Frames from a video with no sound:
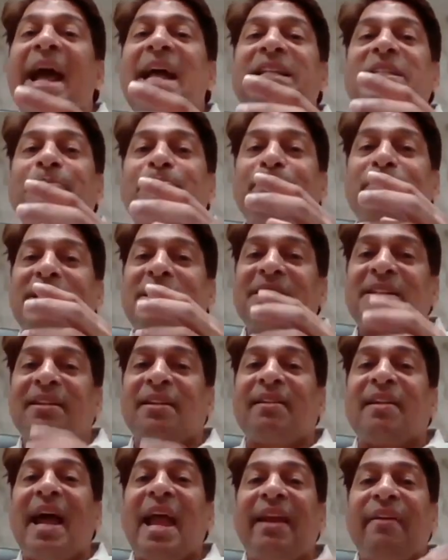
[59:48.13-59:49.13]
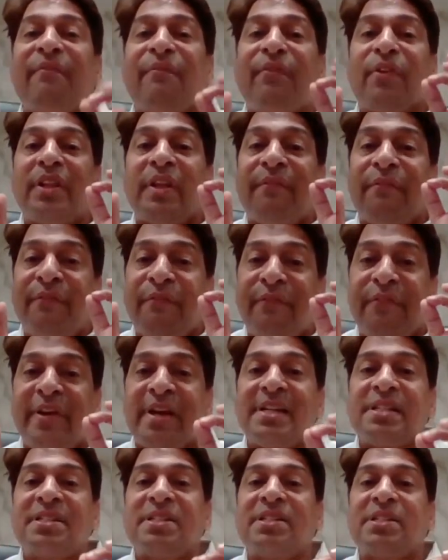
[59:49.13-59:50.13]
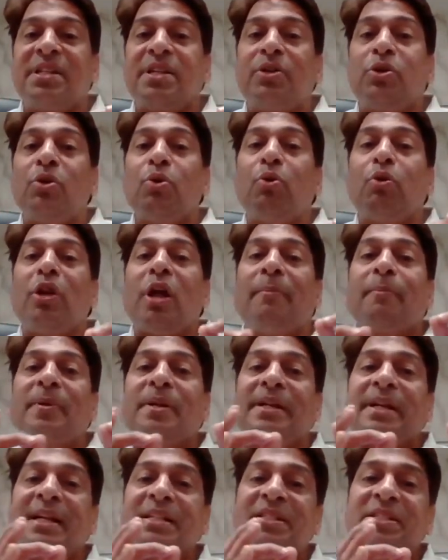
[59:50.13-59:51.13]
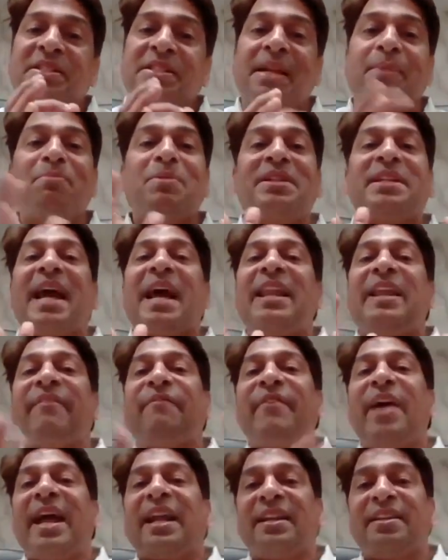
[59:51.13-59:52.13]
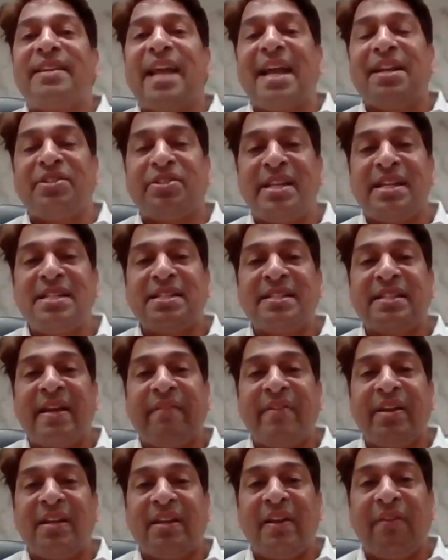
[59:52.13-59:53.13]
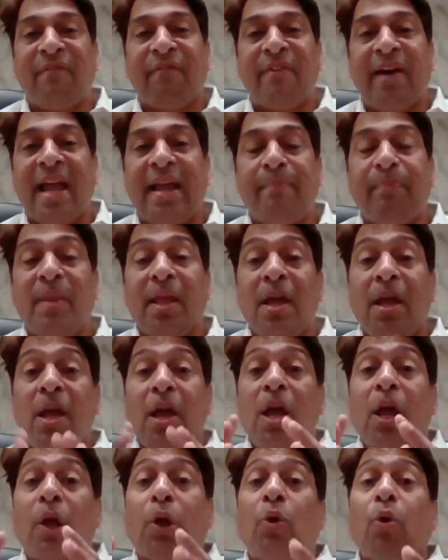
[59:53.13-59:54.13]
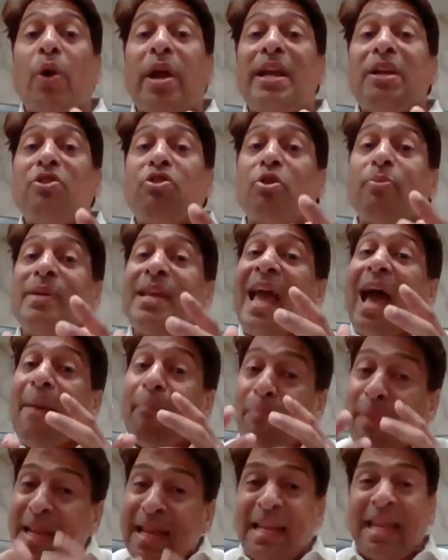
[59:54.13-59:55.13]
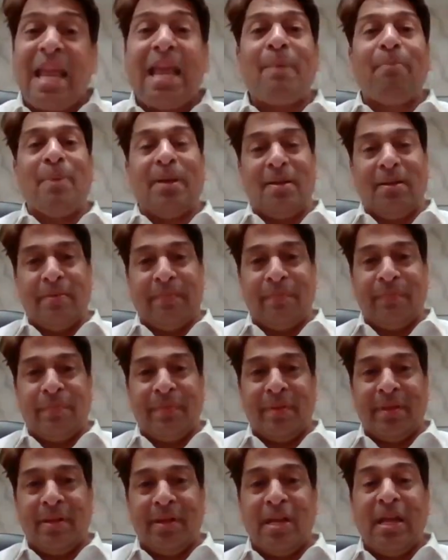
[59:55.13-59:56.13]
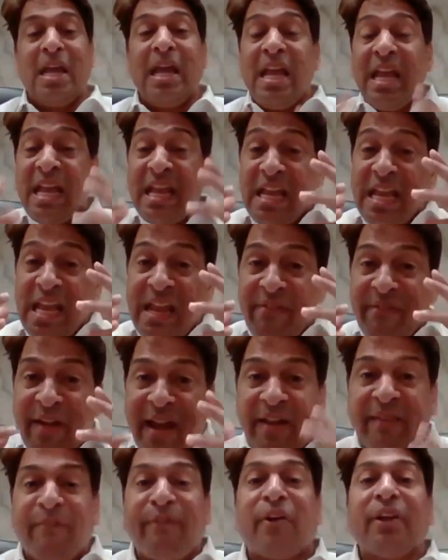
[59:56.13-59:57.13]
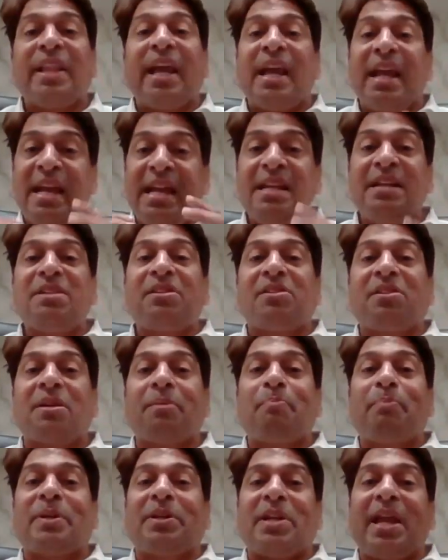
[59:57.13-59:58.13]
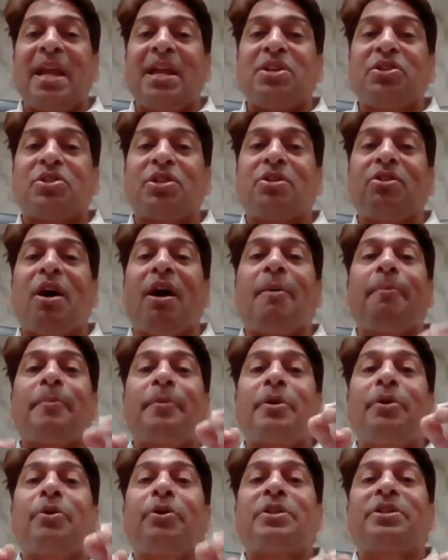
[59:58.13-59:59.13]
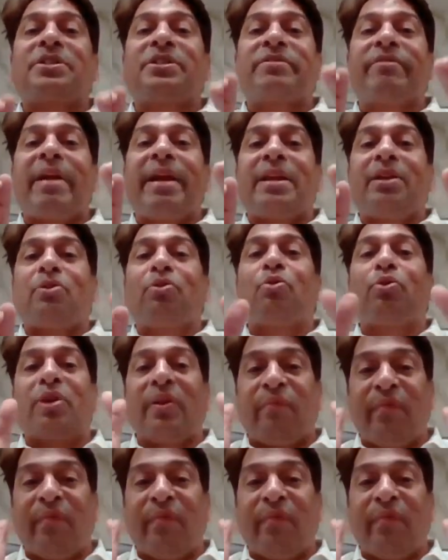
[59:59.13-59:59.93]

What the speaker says: as prescribed for the first schedule of Custom Tariff Act 1975, going to be applicable even for the interpretation of goods rate